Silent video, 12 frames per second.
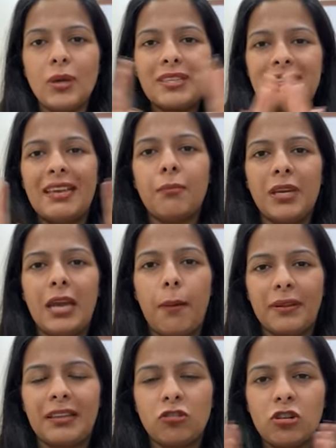So isse hume
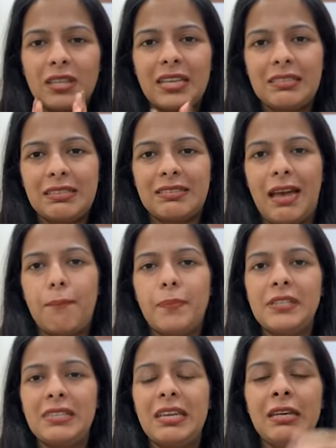kya pata chalta hai is
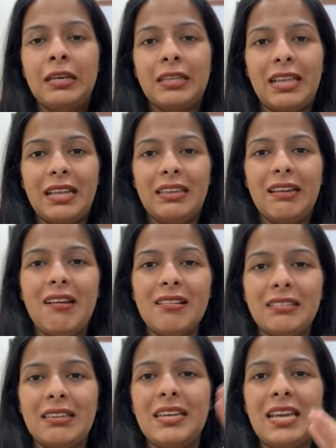example se that there
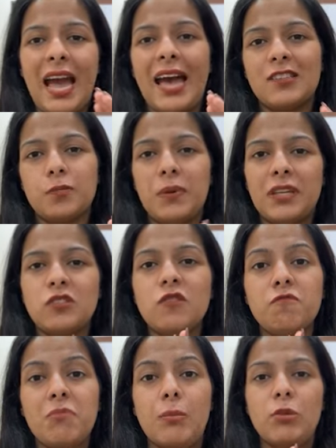are three
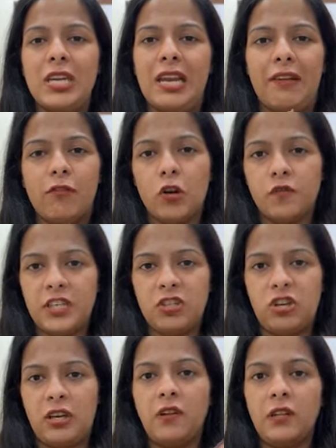aspects of memory level of
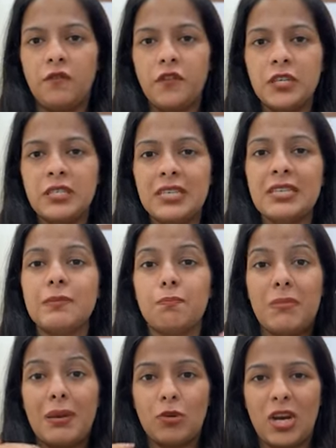teaching. The first
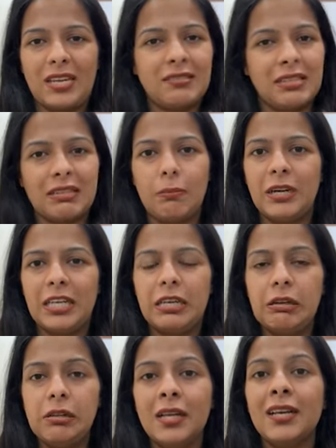is memorizing the
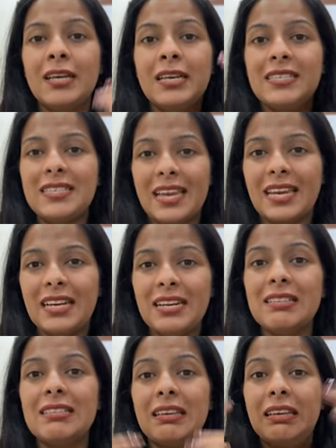material.
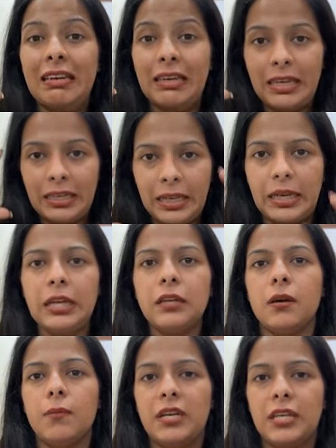Second is
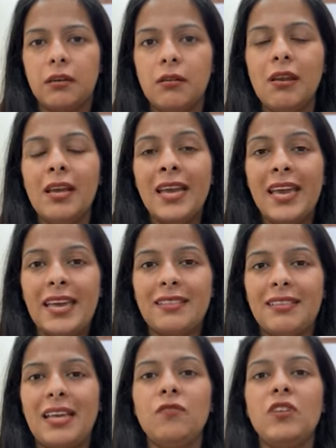retaining the material
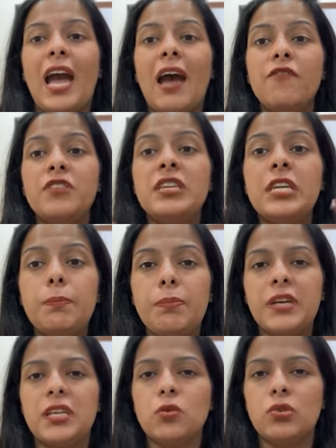and then we have
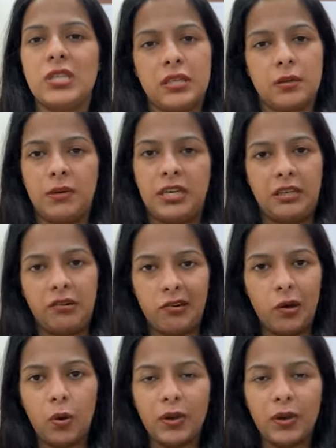reproducing the material.